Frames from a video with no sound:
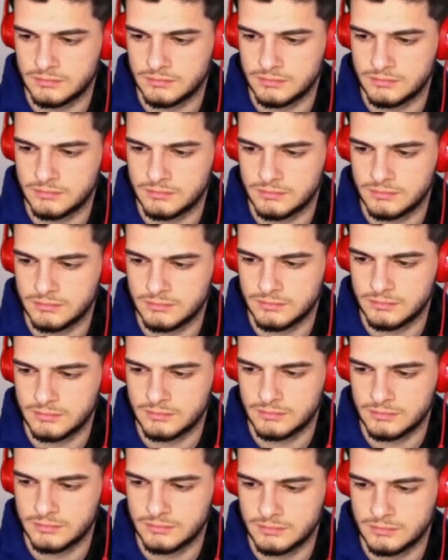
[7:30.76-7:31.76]

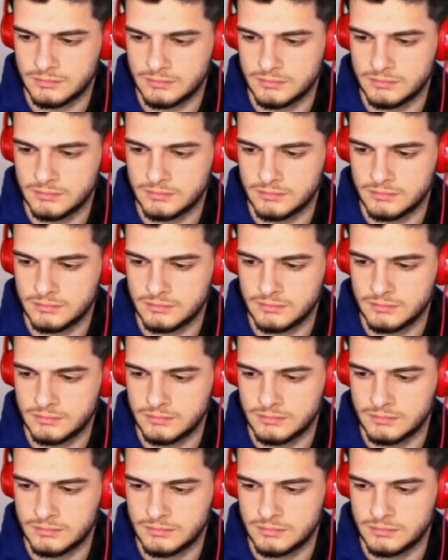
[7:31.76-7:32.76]

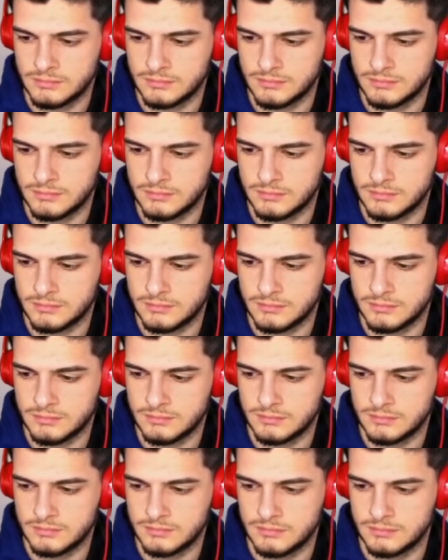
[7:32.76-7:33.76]

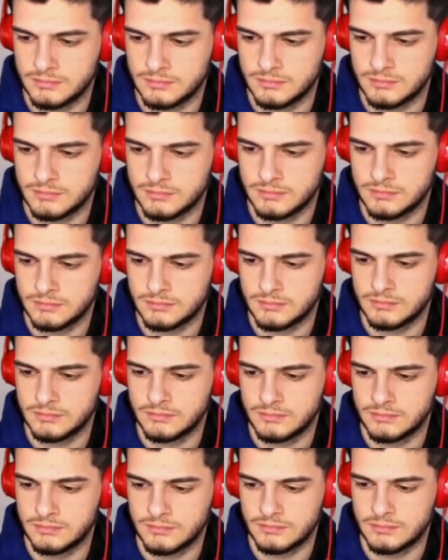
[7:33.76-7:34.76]

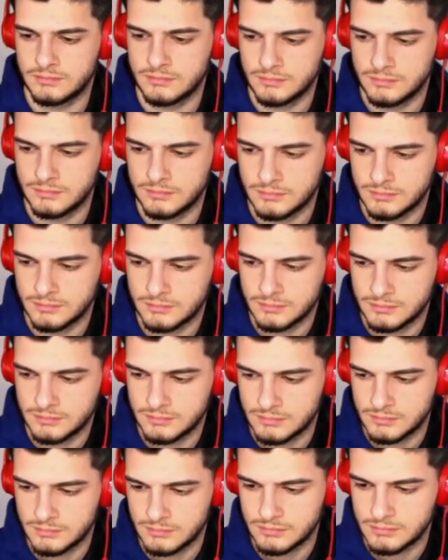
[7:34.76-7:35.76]

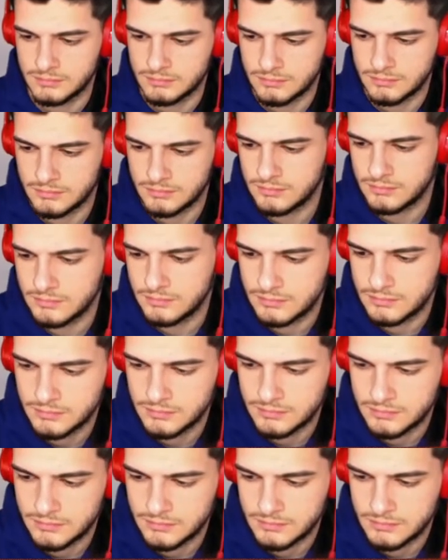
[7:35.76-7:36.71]
[no speech]